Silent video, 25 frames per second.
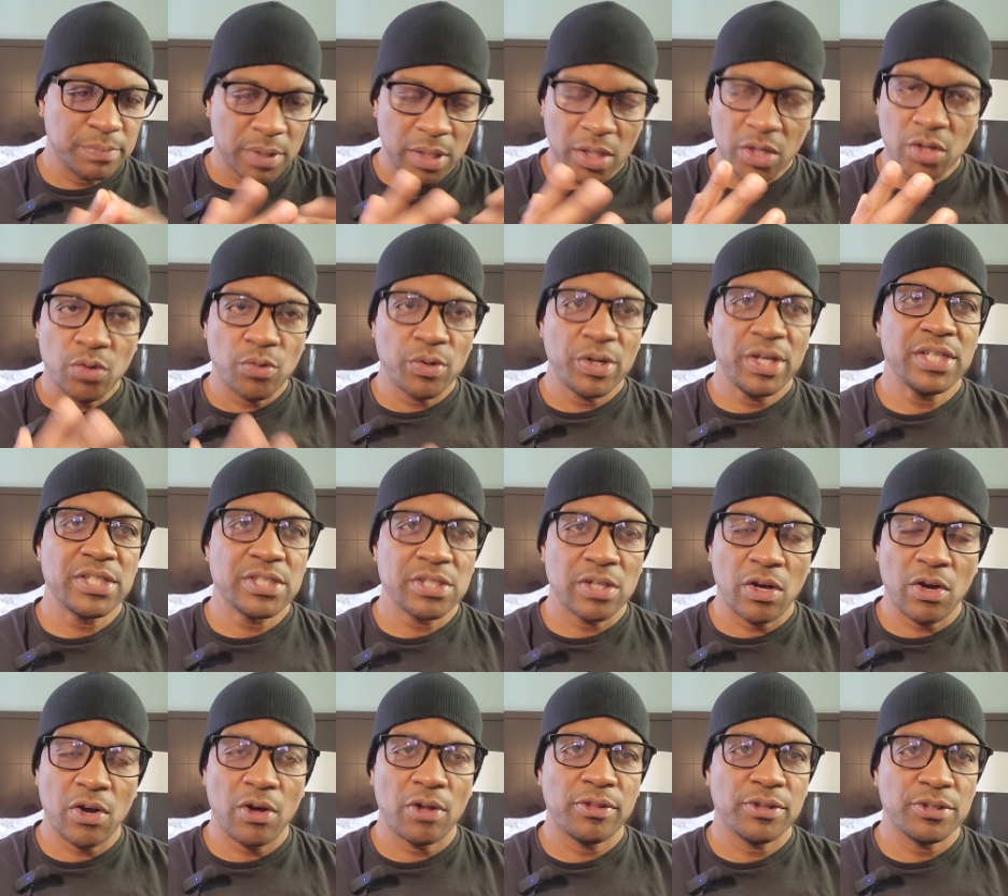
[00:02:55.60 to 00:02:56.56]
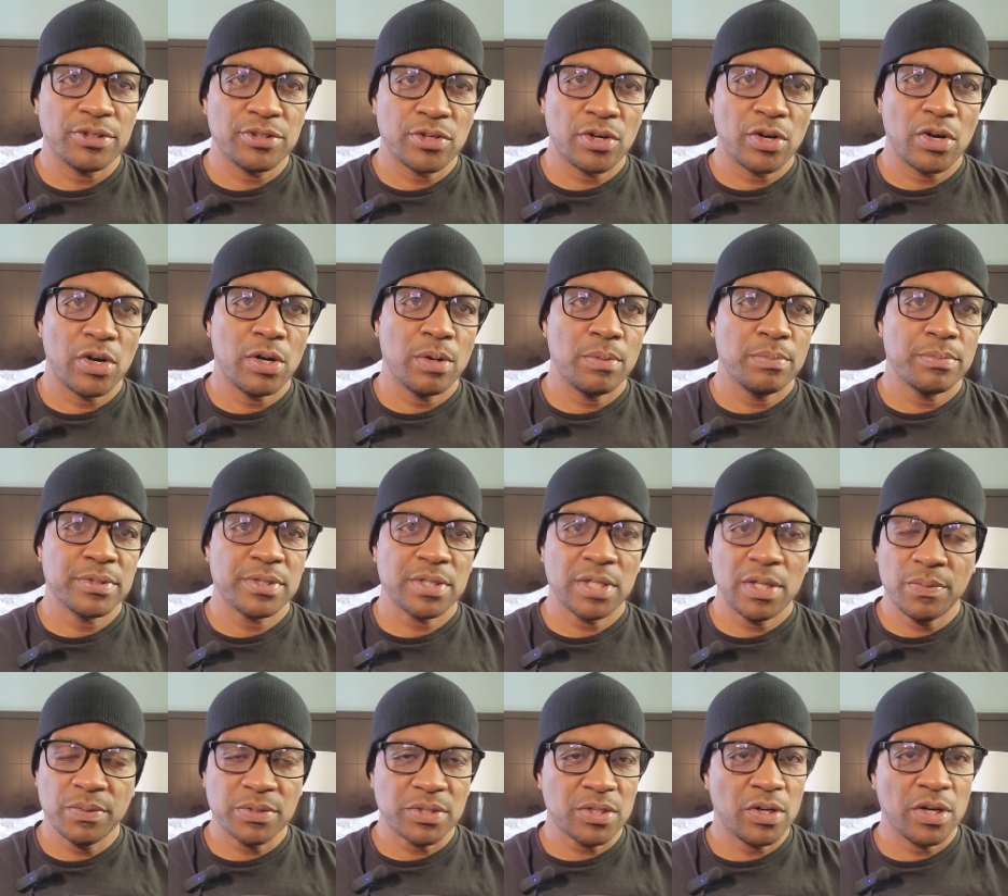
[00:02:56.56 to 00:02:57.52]
agreed to all the terms.
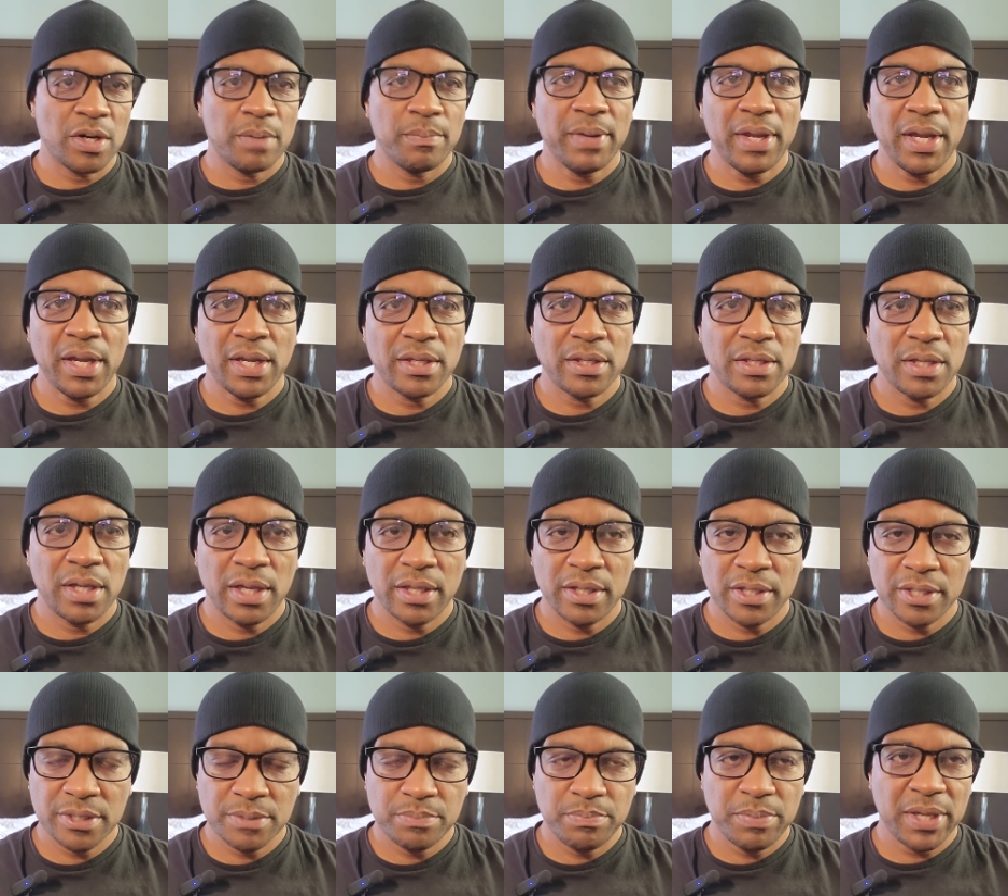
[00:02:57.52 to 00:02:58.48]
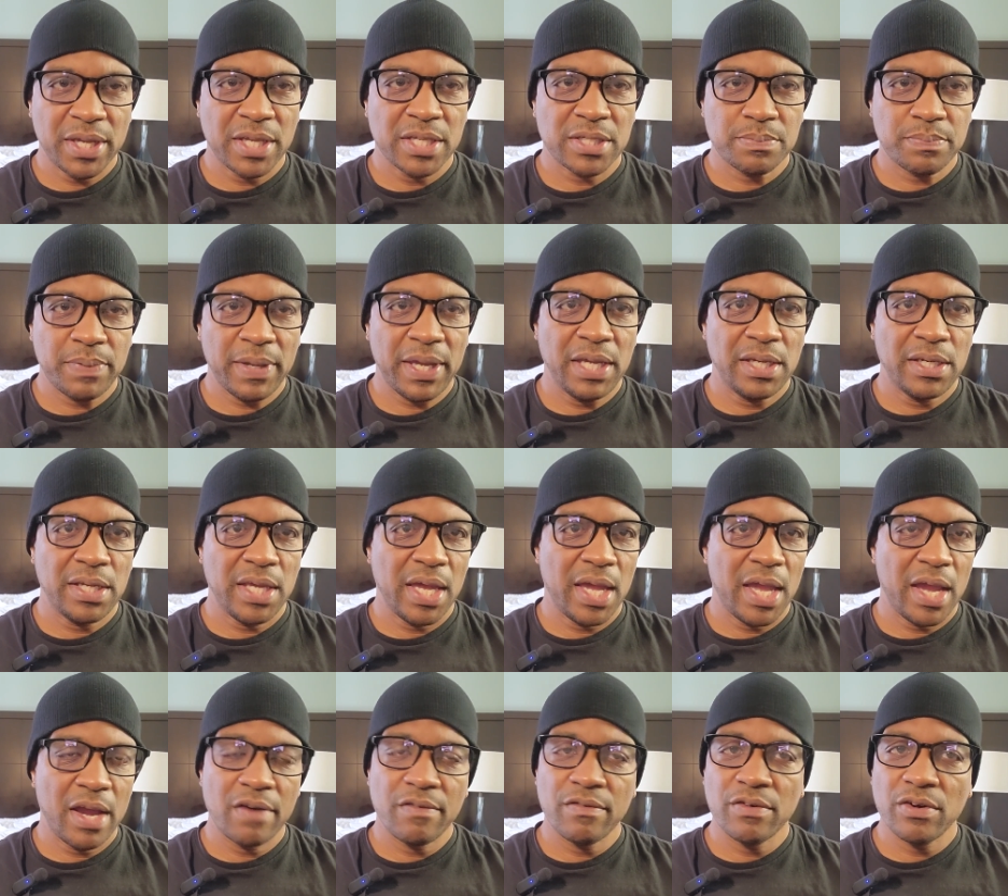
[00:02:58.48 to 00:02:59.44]
He was going to make uh, his biggest
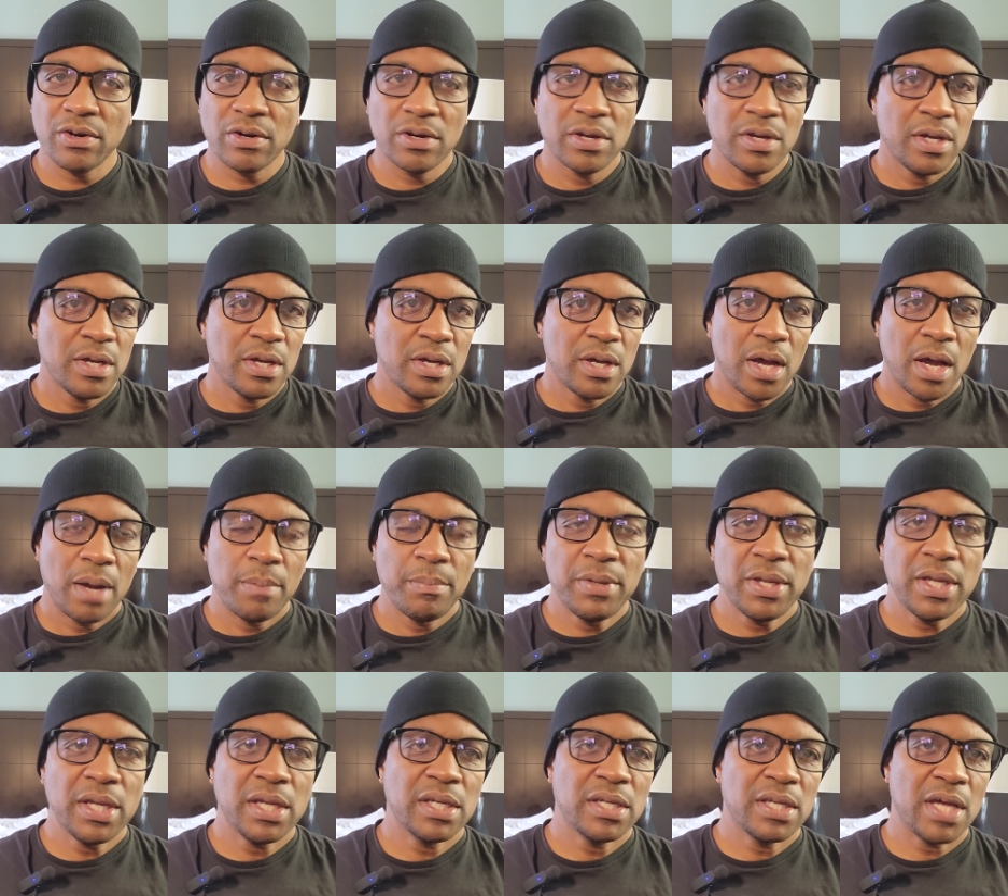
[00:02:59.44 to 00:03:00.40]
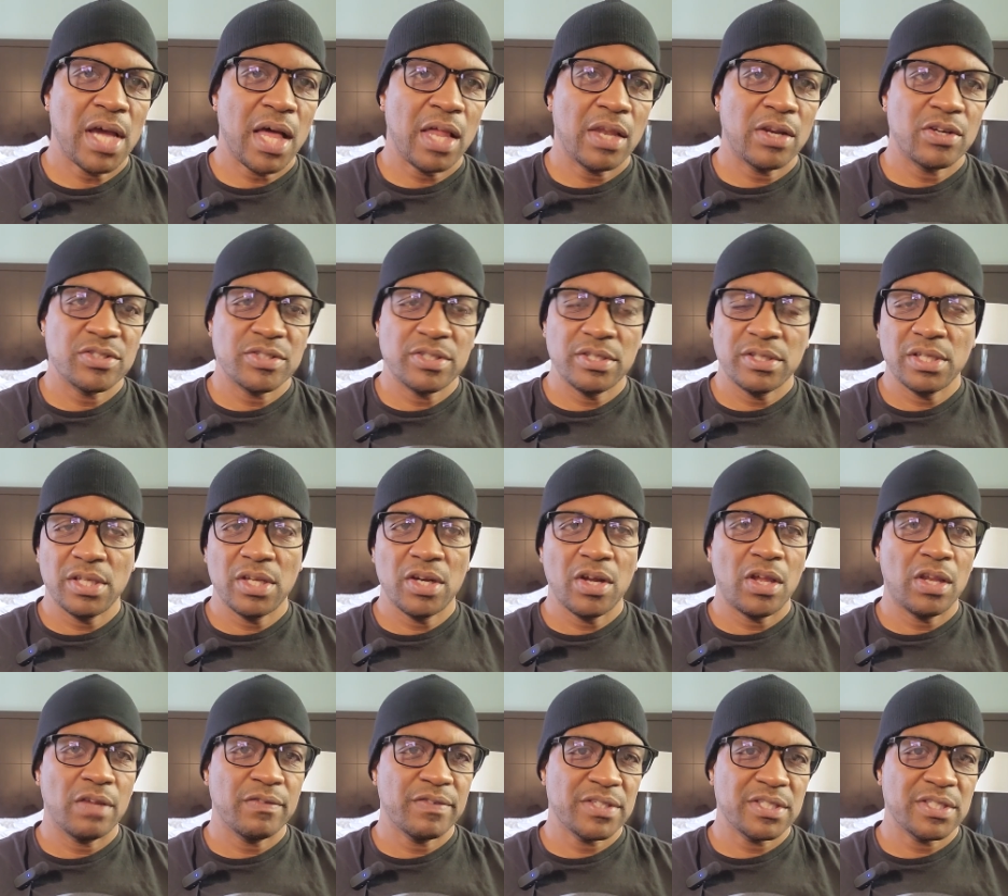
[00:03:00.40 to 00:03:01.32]
payday ever, a million dollars, and then all